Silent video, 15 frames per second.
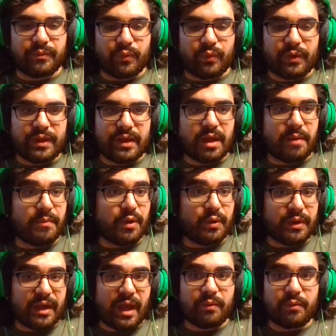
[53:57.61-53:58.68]
really
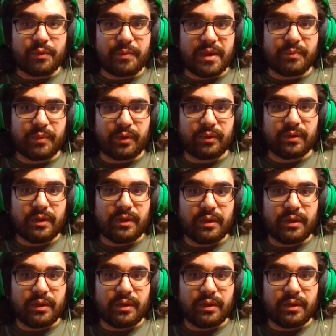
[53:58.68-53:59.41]
communicate with people.